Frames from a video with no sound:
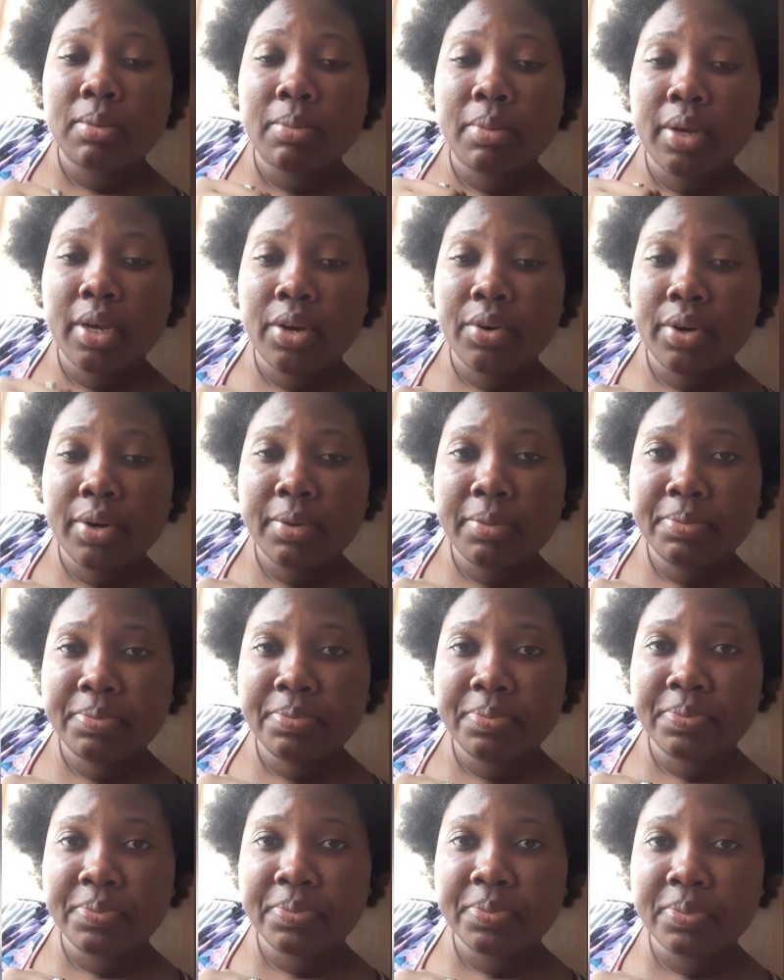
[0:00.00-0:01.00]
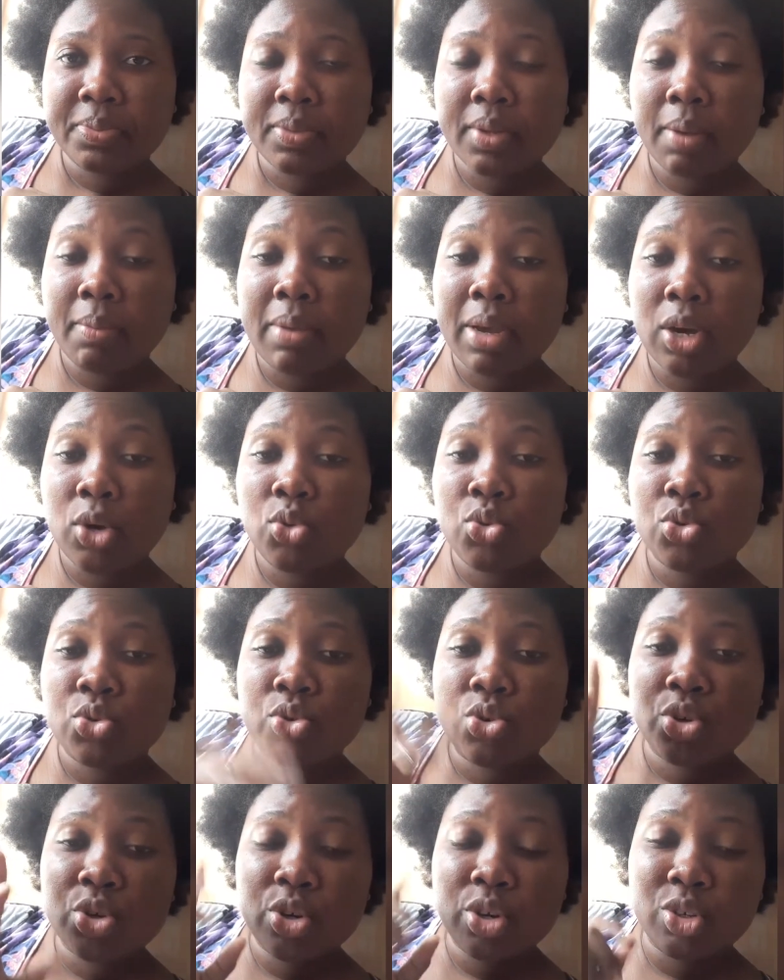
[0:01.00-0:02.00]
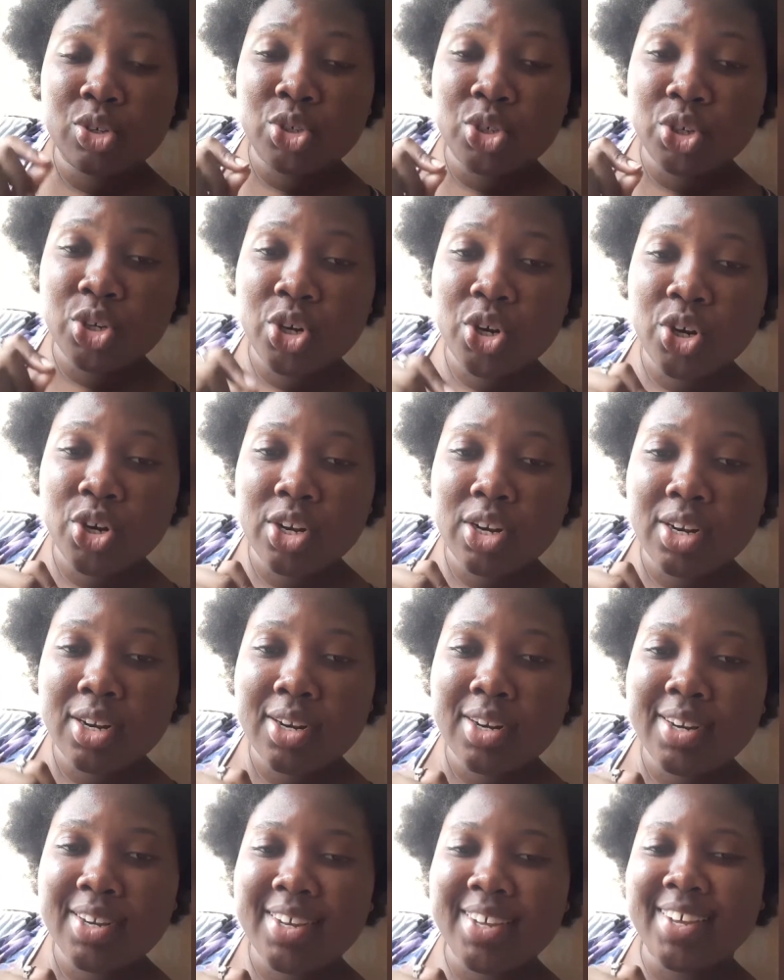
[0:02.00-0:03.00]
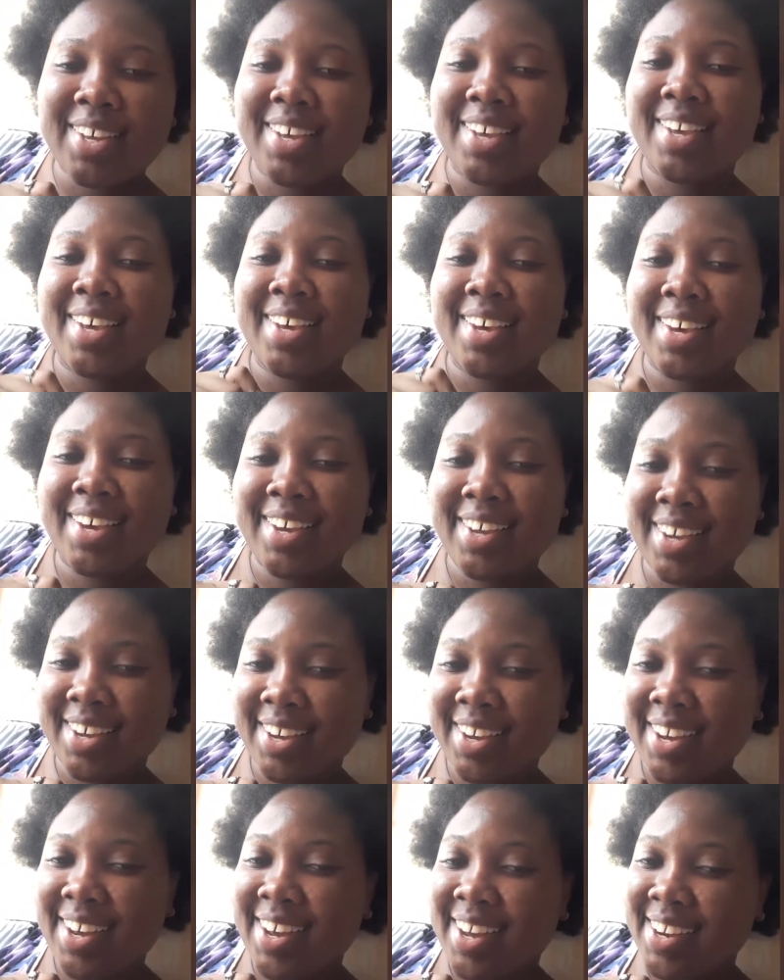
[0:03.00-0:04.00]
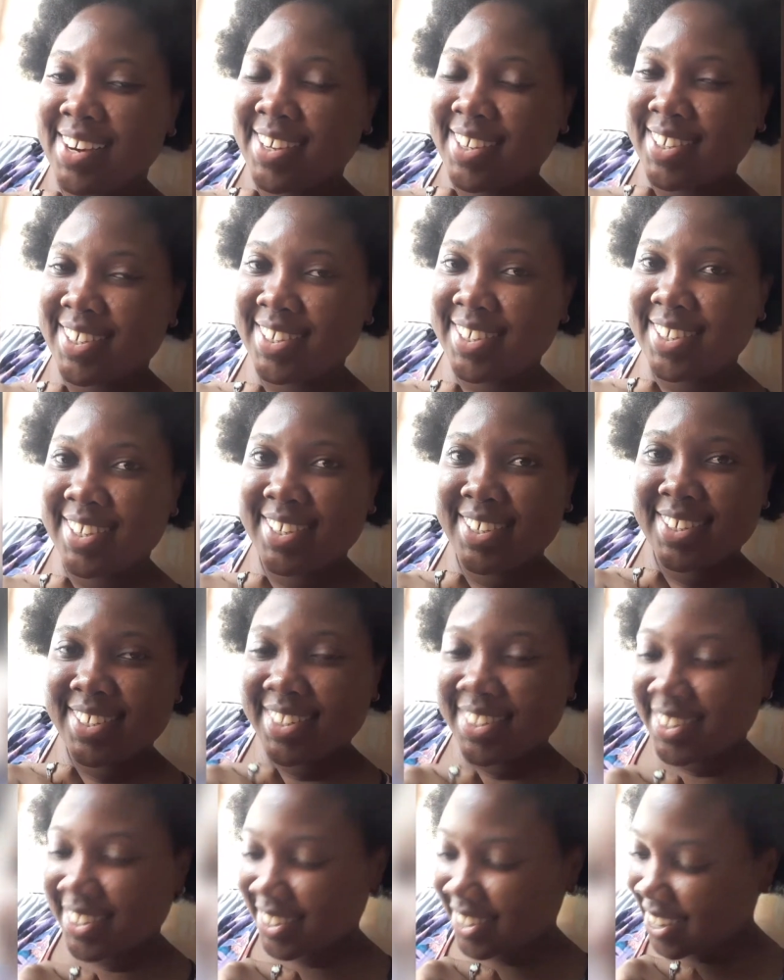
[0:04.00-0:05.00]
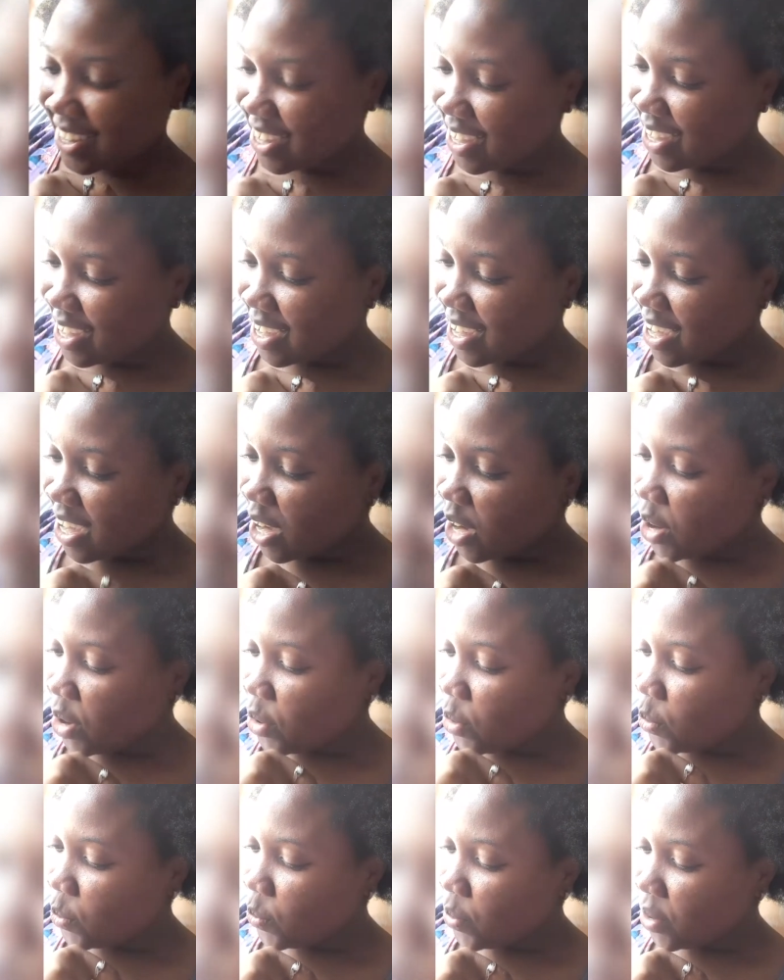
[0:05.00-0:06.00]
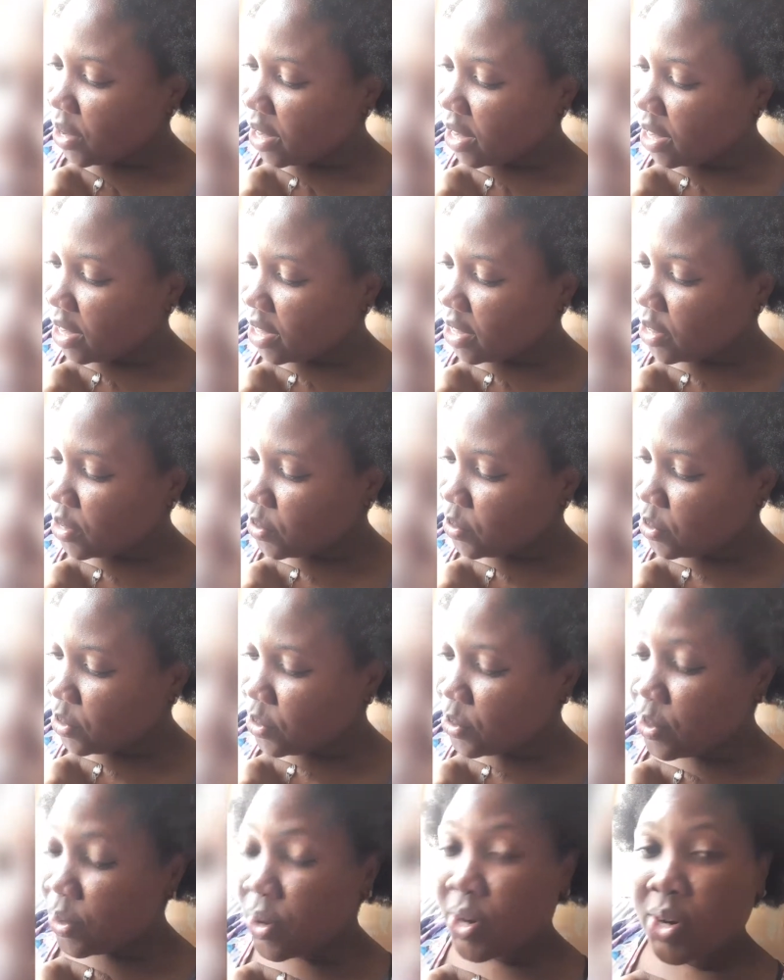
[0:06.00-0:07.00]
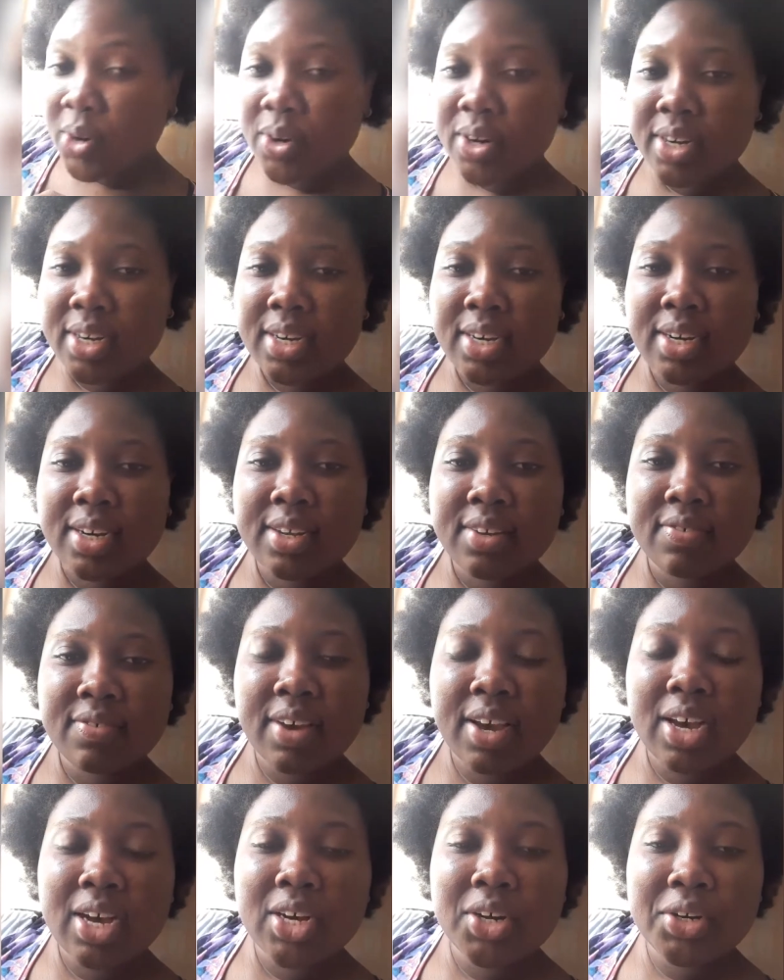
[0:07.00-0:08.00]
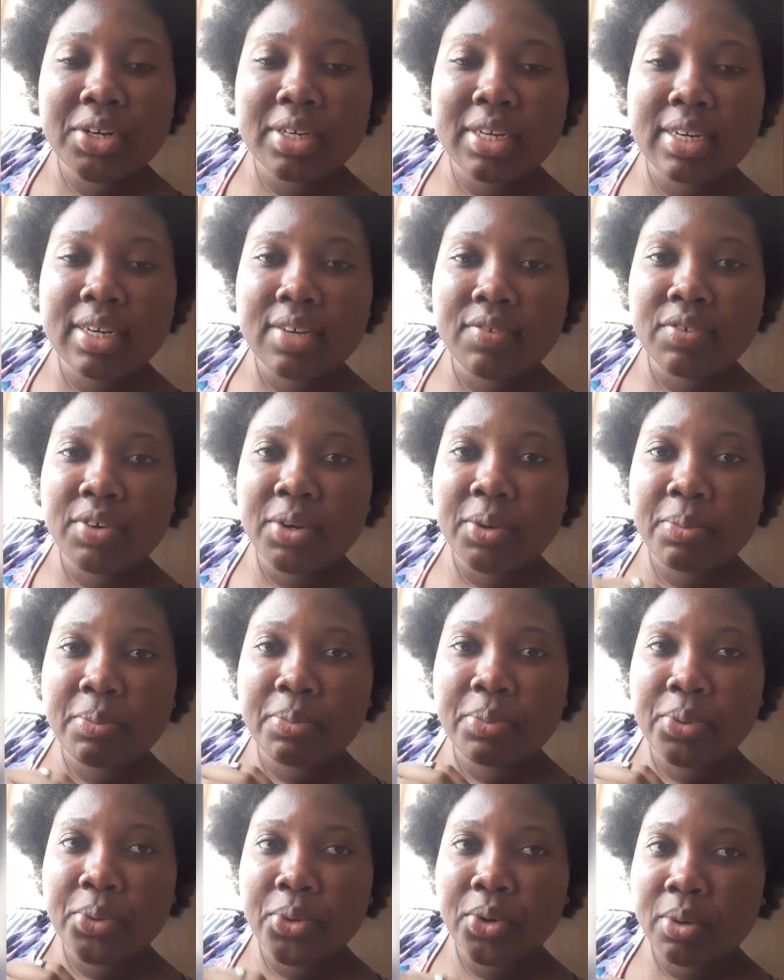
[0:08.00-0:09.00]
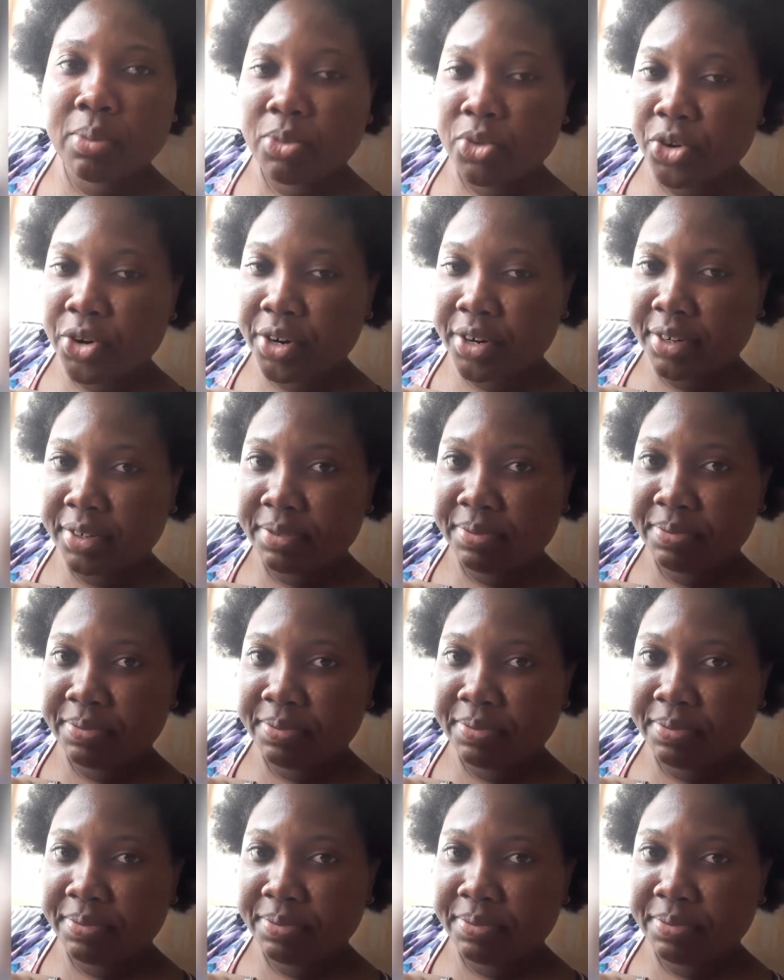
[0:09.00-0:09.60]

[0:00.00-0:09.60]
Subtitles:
Mary. I'm a good country girl. Yeah, all these things. Where do you currently live? I currently live in Portmore.